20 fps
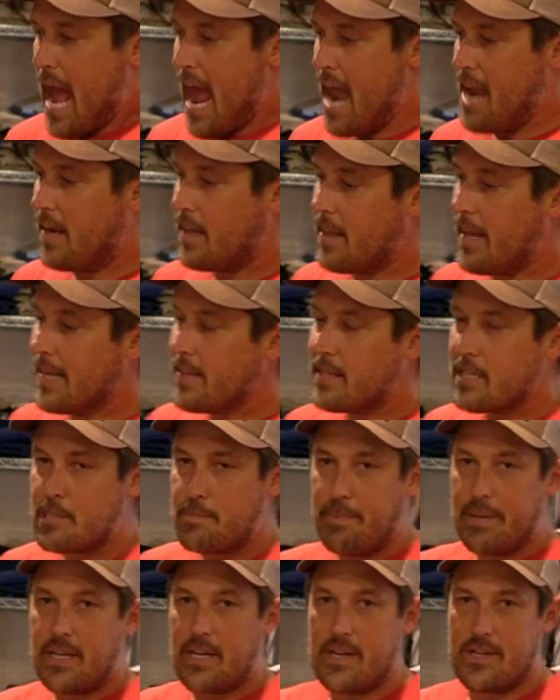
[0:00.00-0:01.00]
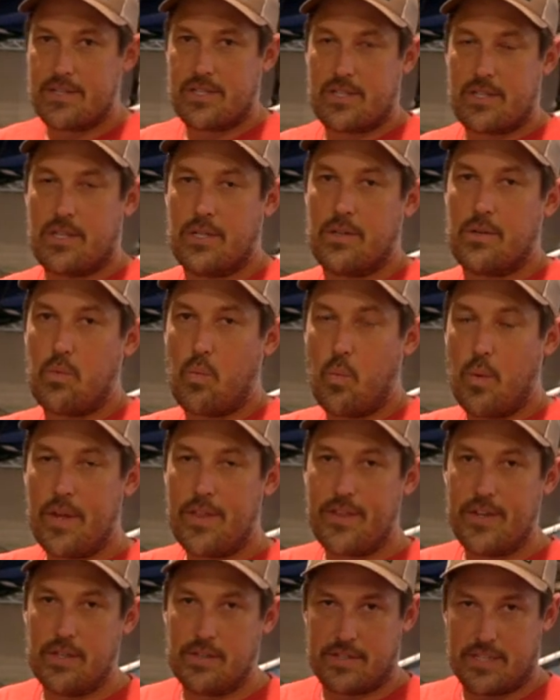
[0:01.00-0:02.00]
And I like this because
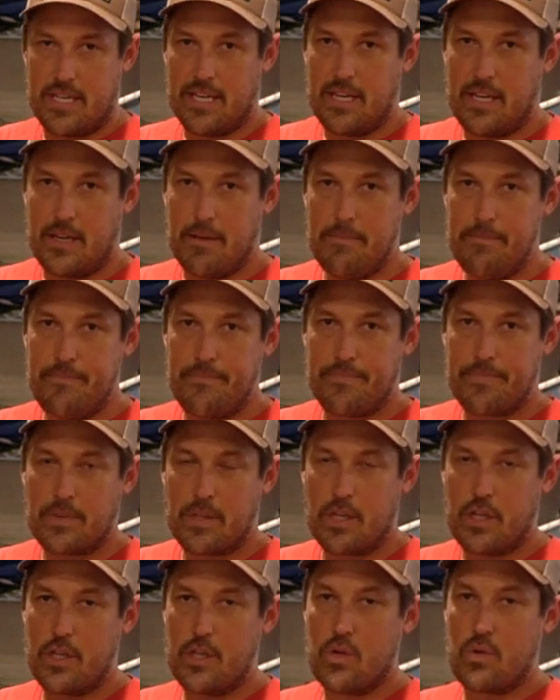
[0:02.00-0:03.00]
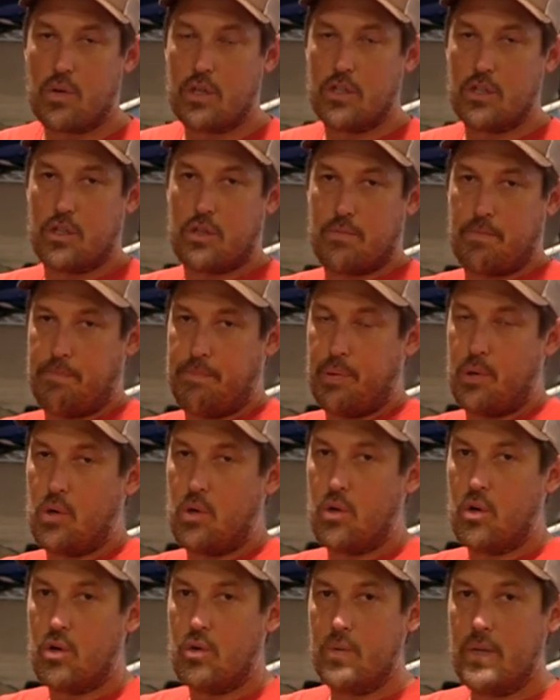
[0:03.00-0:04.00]
with your team, you can
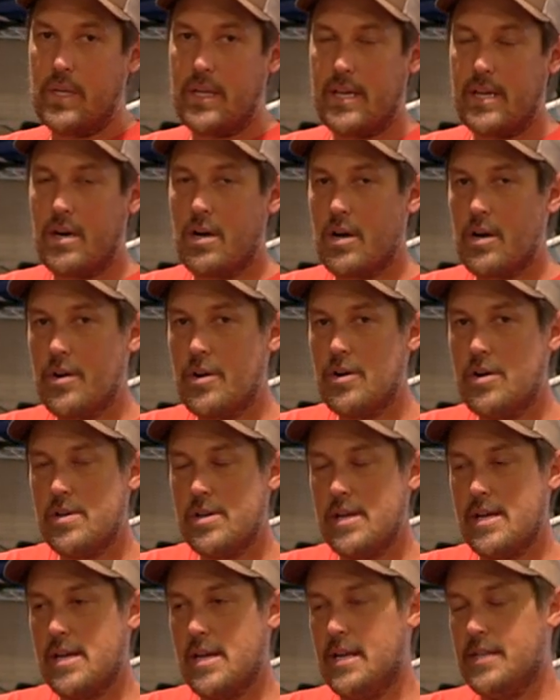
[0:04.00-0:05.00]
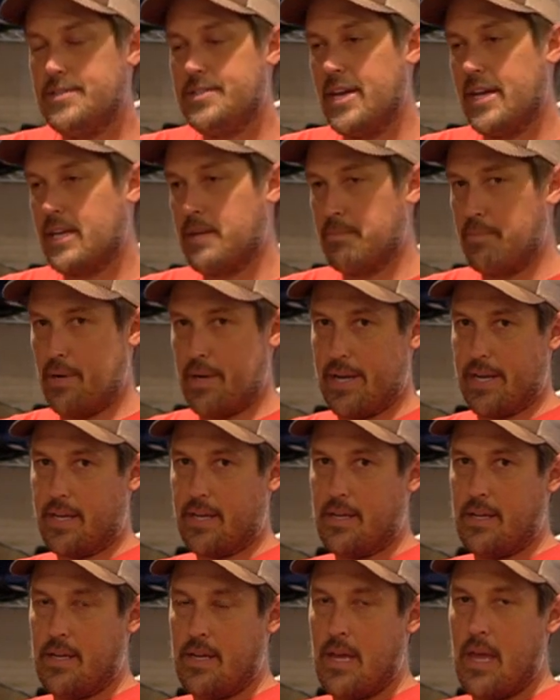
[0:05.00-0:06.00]
pull really hard and take a
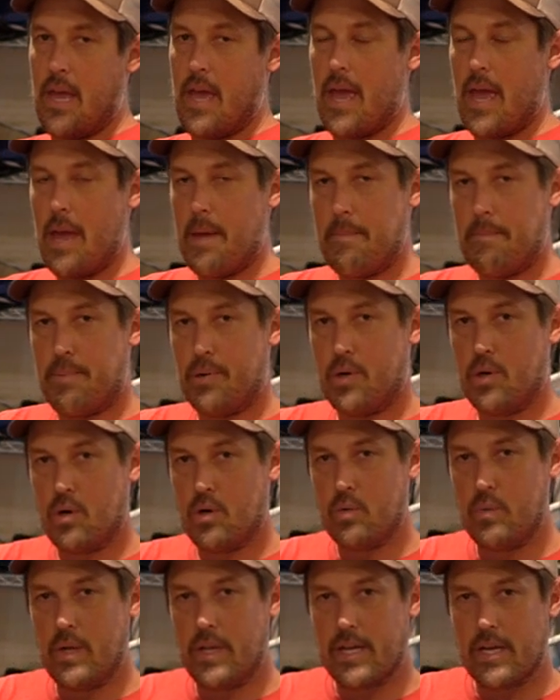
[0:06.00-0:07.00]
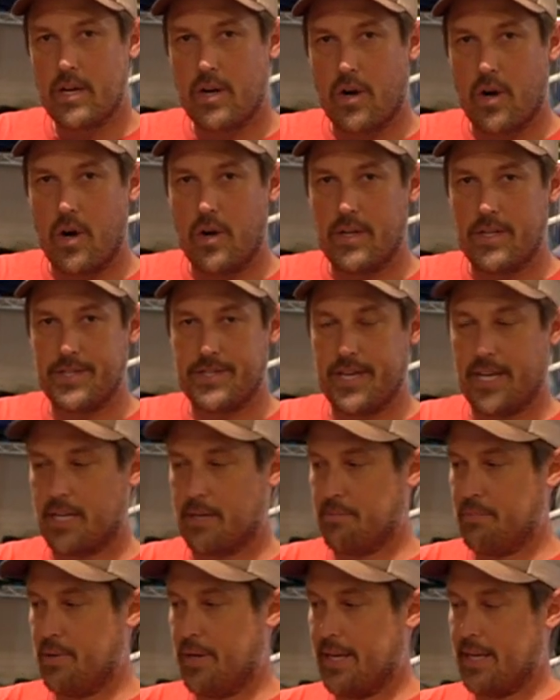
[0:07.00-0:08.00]
break. And pull really hard and take
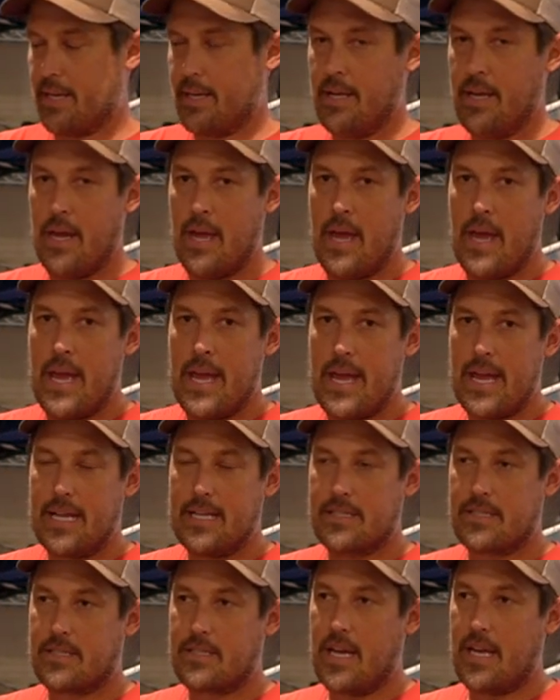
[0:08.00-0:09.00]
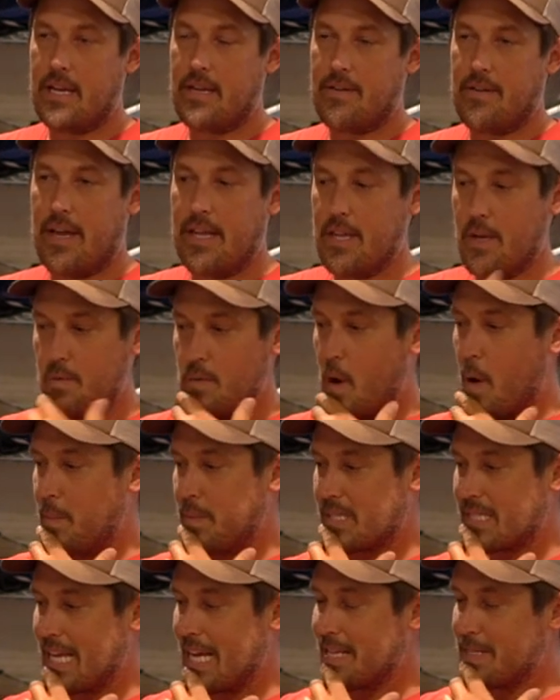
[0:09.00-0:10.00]
a break. Instead, and the
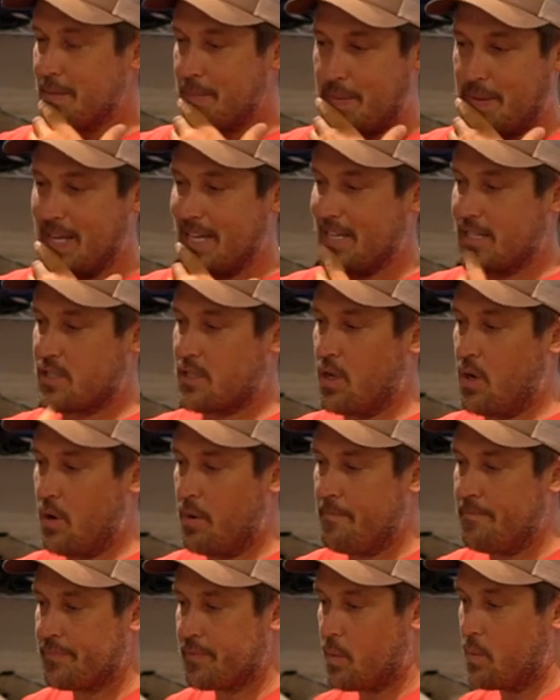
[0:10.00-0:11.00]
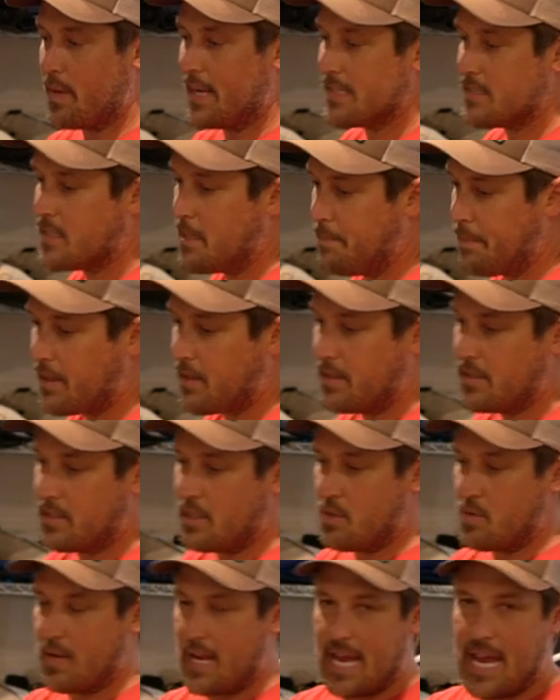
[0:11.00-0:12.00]
rope stays in place. So what I typically
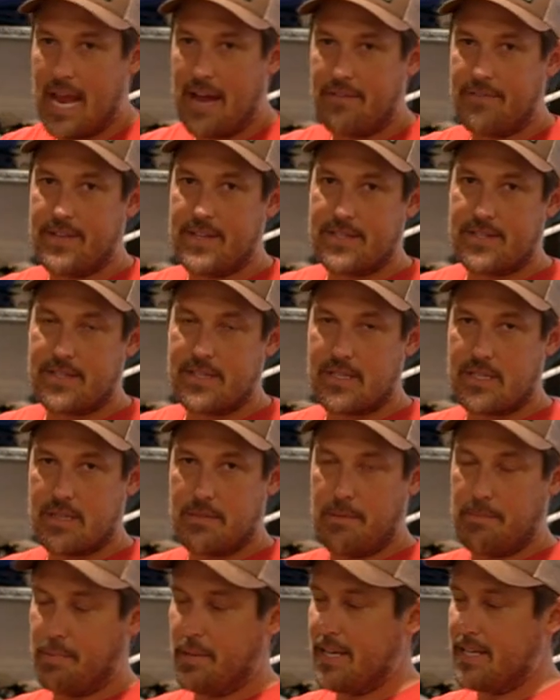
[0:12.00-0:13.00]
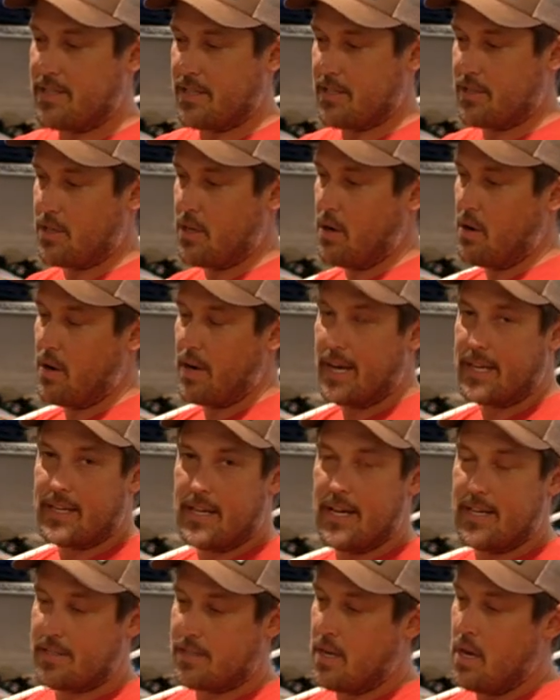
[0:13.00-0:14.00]
do when I have this system in place is go, all right,
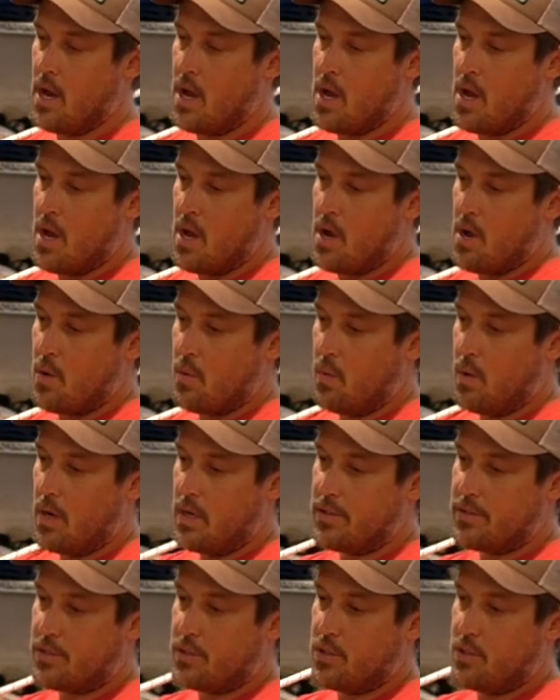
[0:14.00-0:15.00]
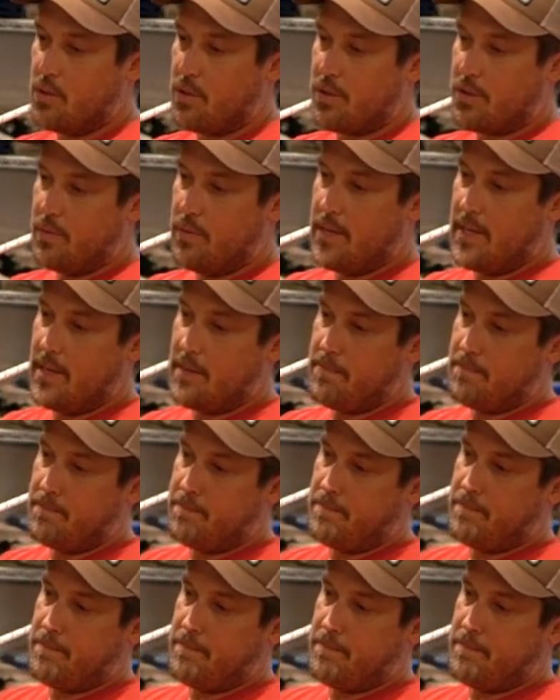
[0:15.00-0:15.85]
guys, one, two, three,